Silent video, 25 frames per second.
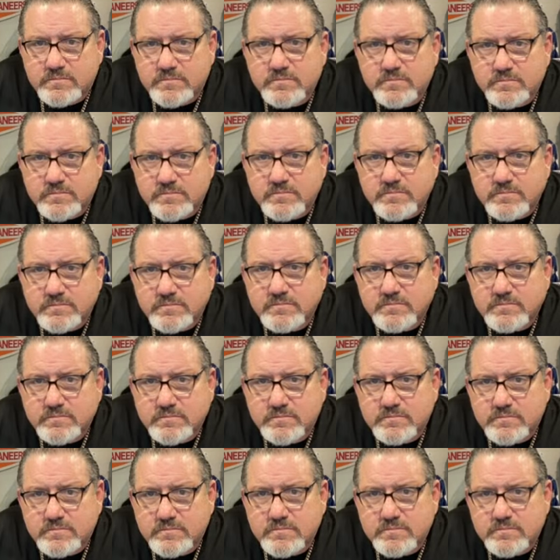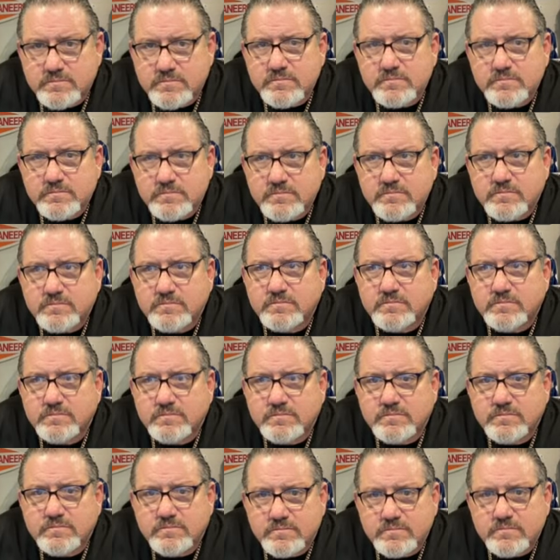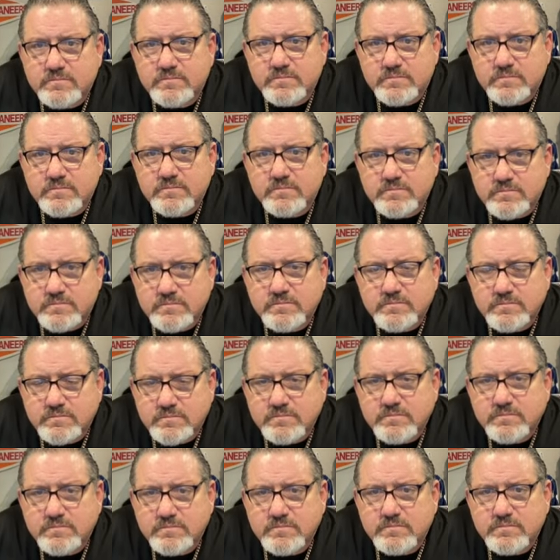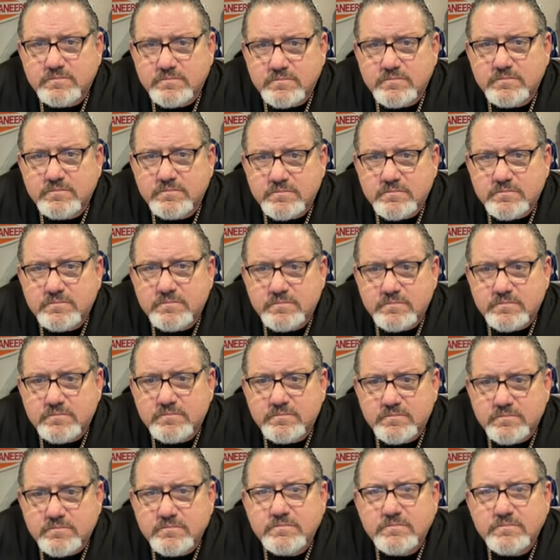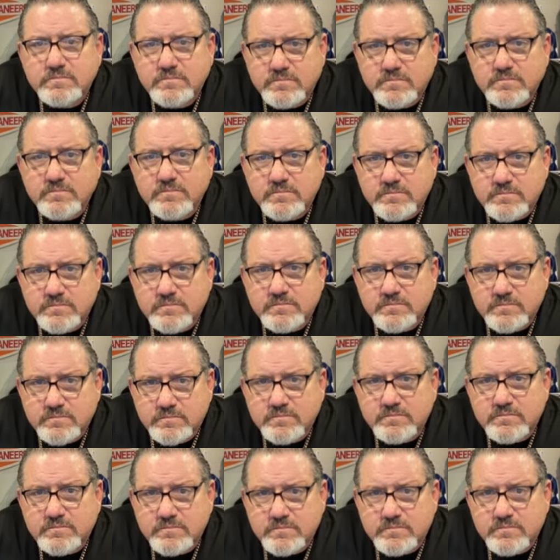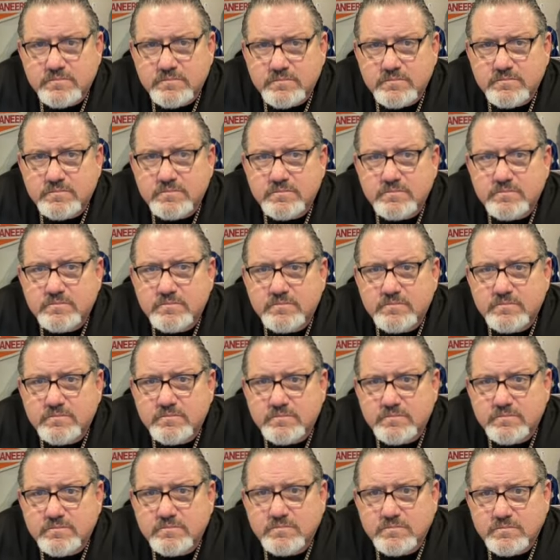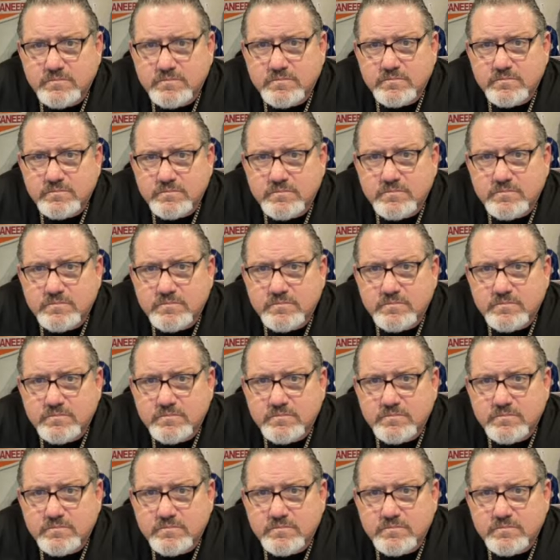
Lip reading: (silent)